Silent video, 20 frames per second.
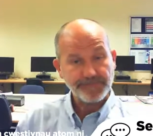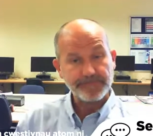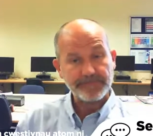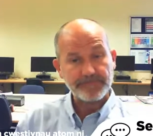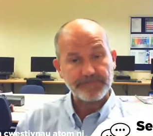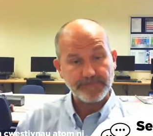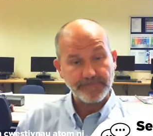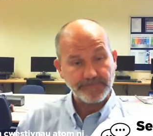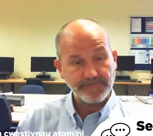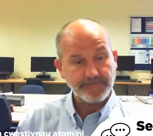
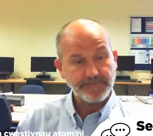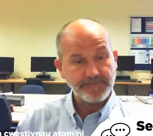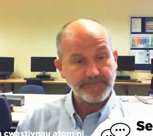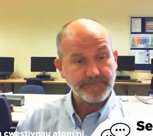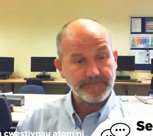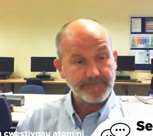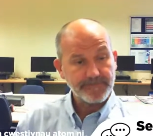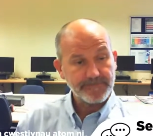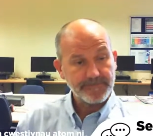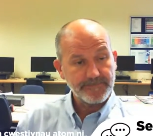
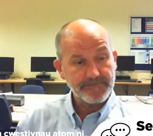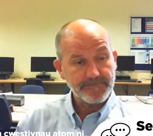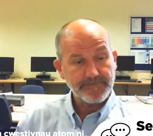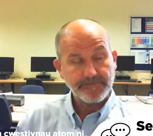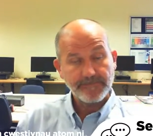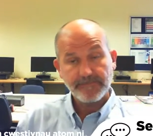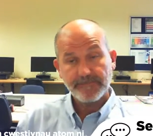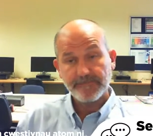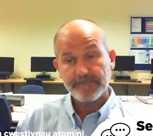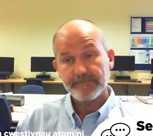
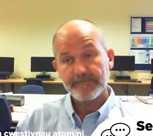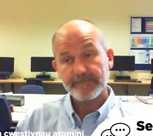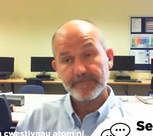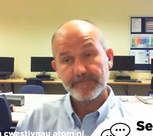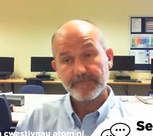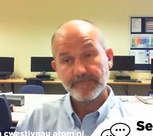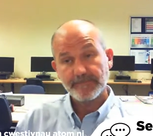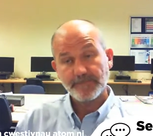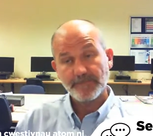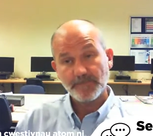
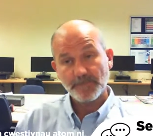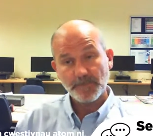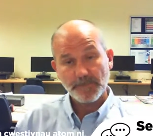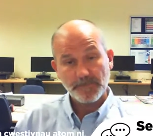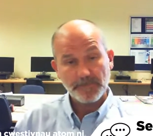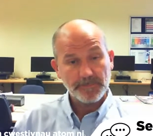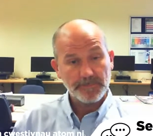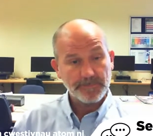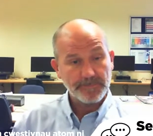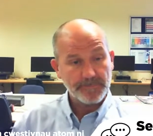
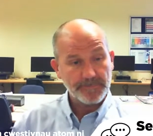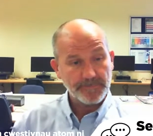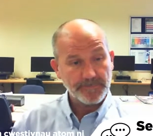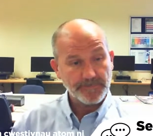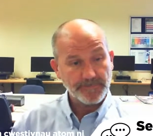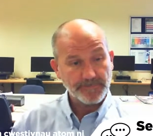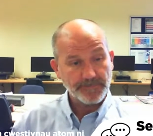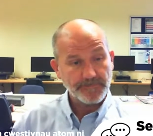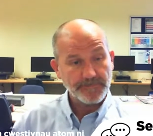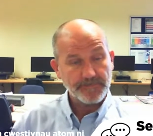
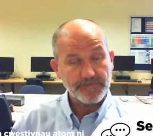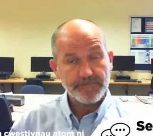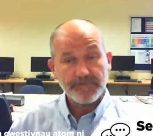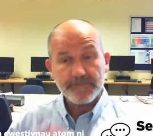[no speech]